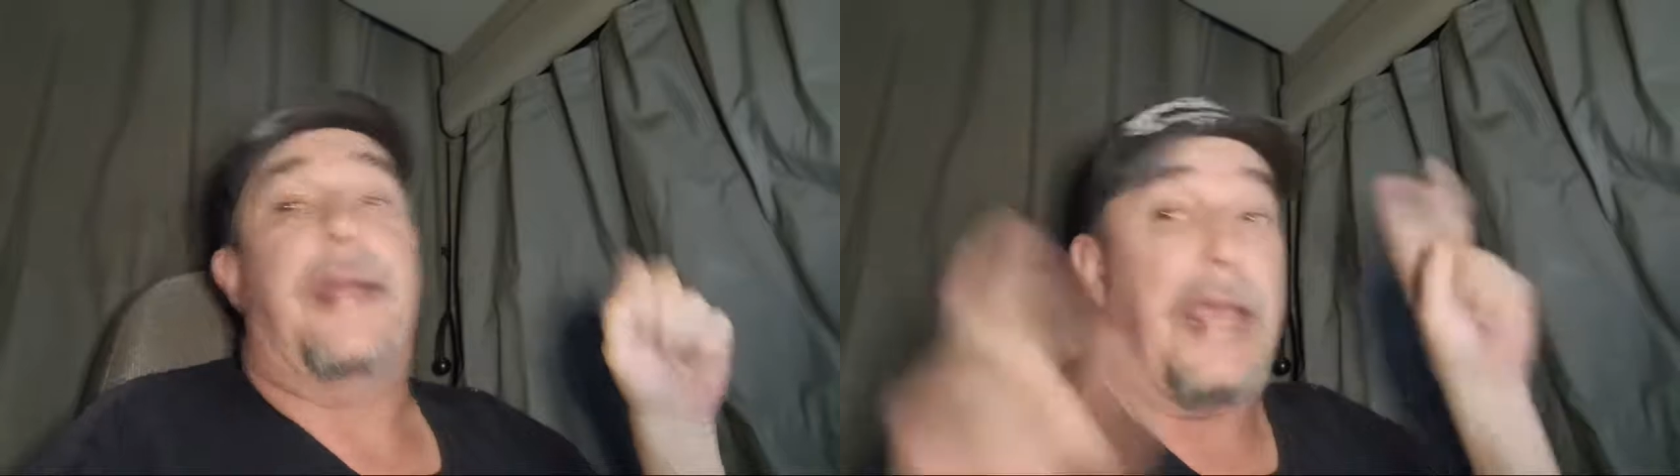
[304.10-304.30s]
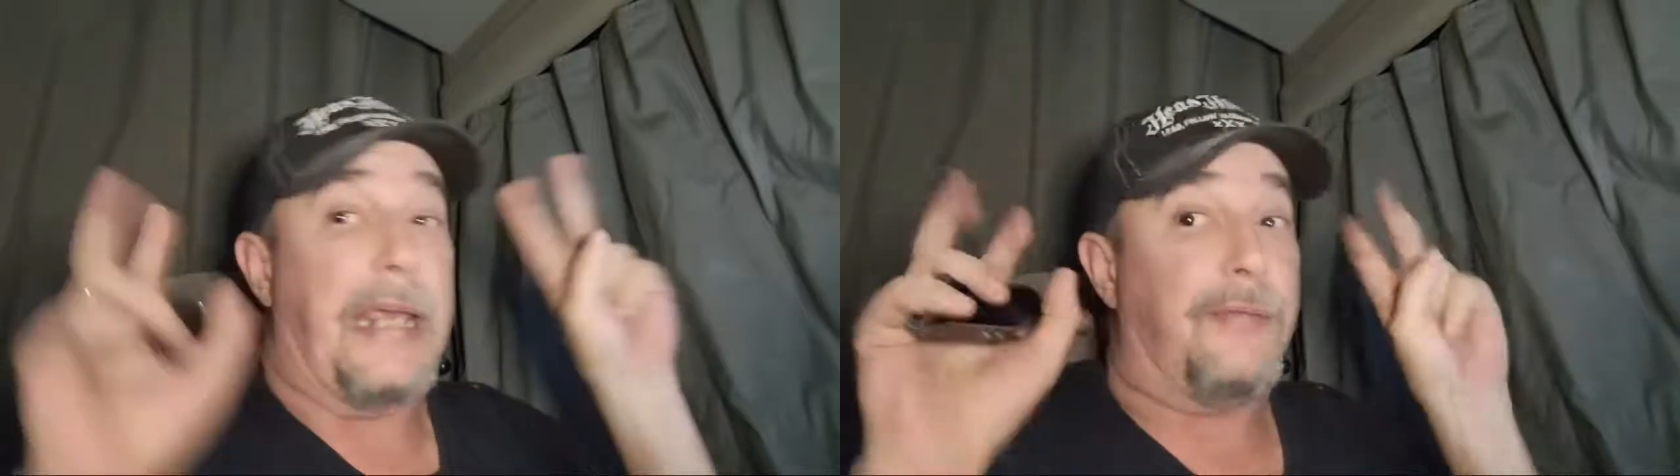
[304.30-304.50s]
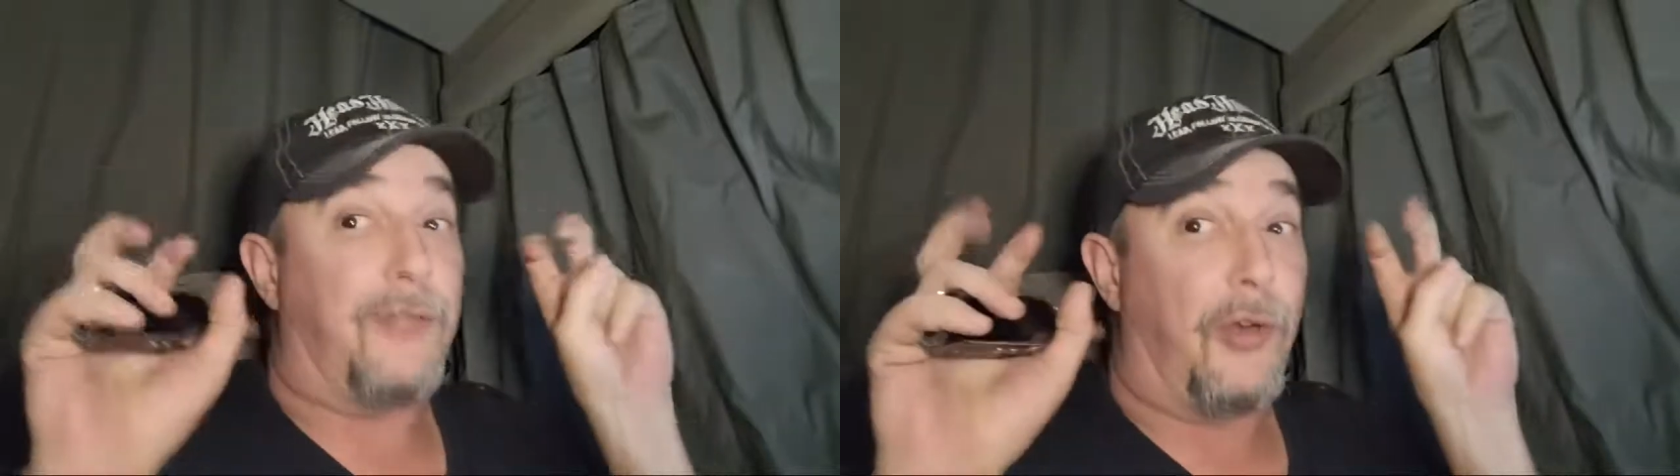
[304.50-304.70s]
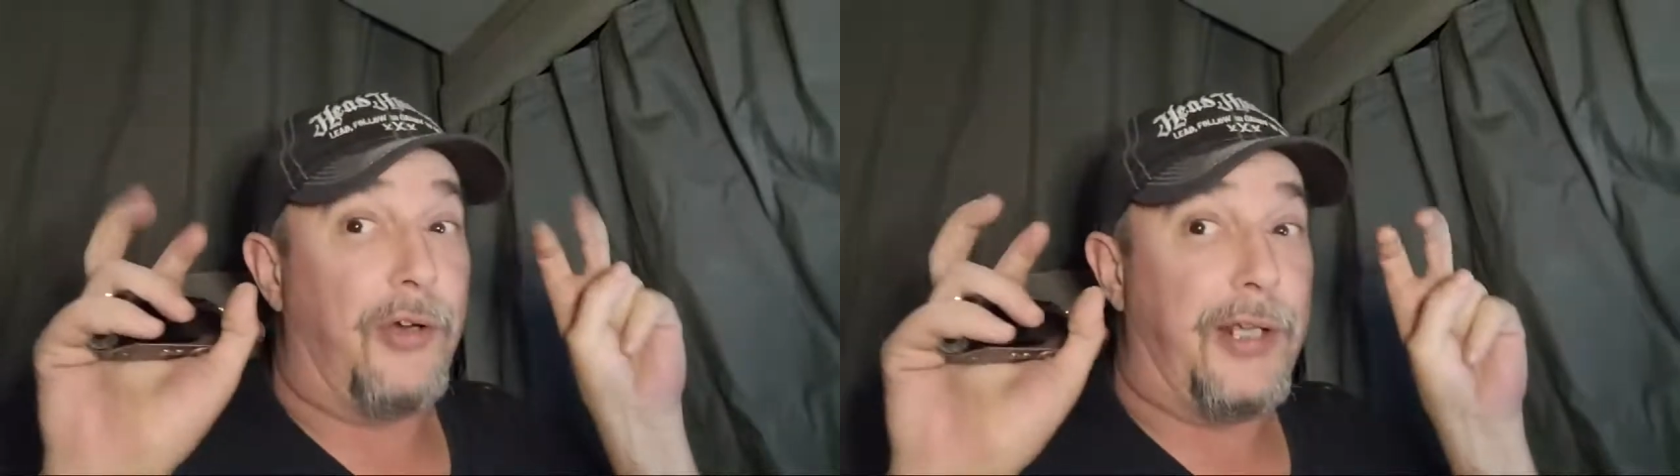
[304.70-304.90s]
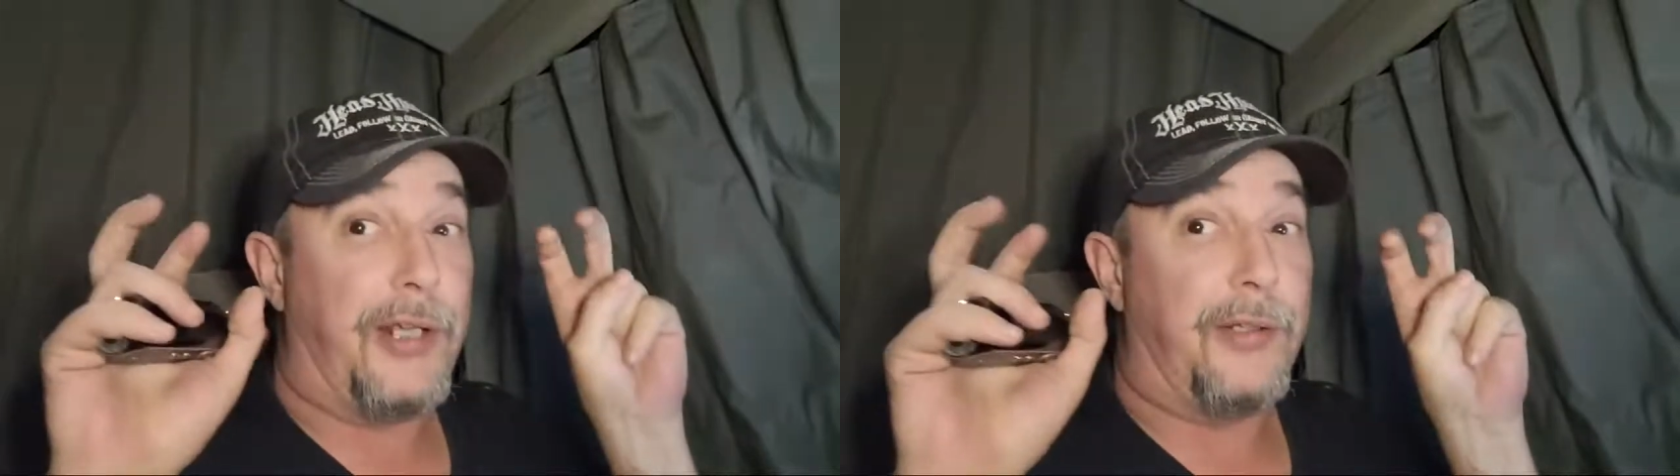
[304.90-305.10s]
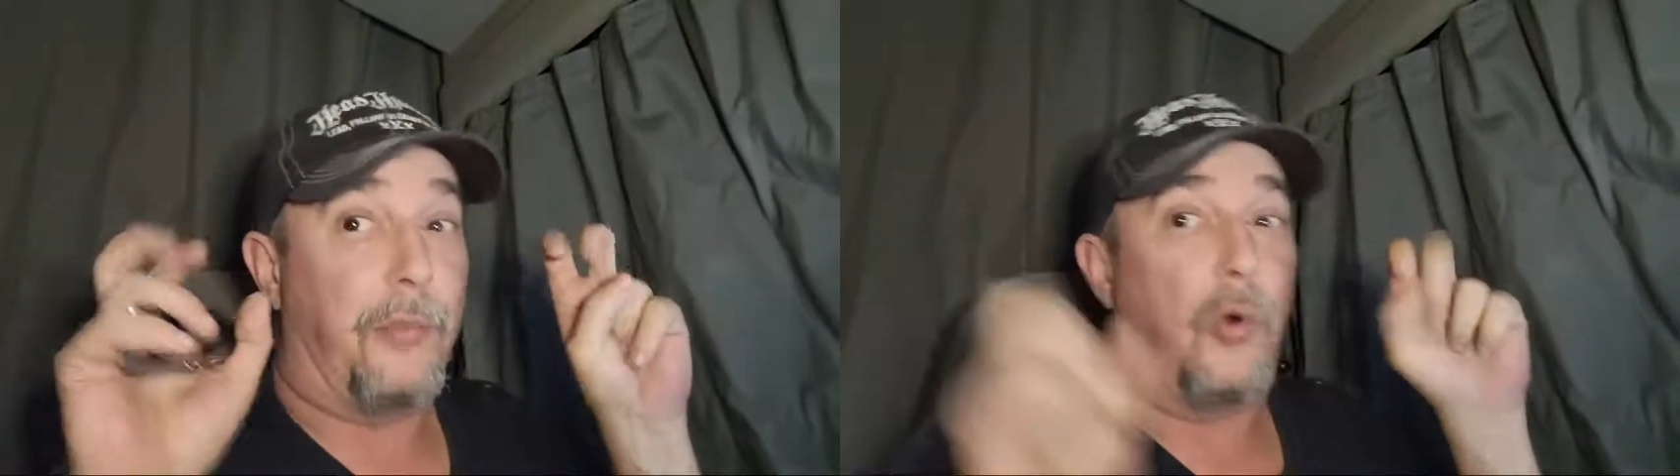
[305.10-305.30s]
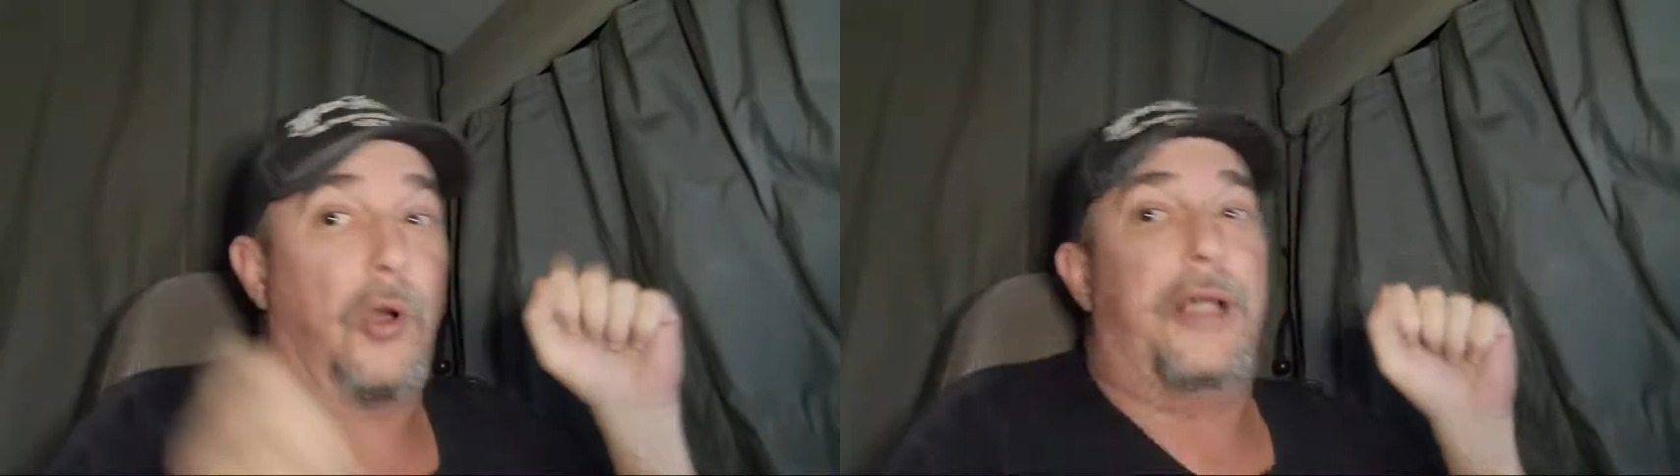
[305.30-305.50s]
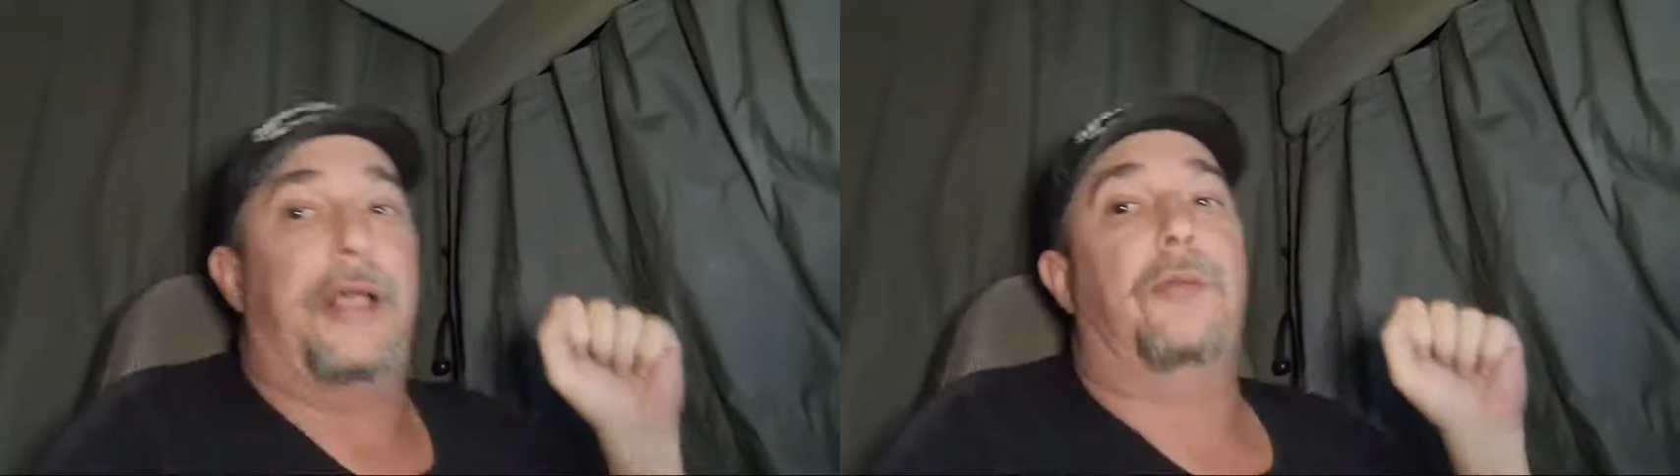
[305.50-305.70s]
8:30 in the
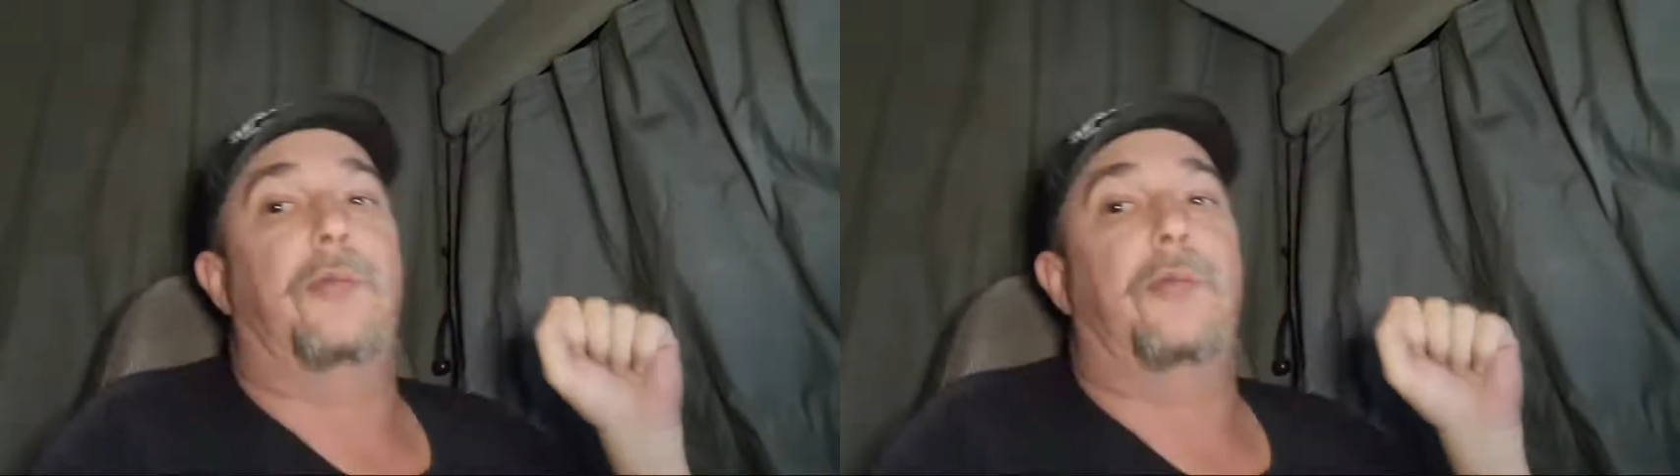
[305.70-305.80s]
morning,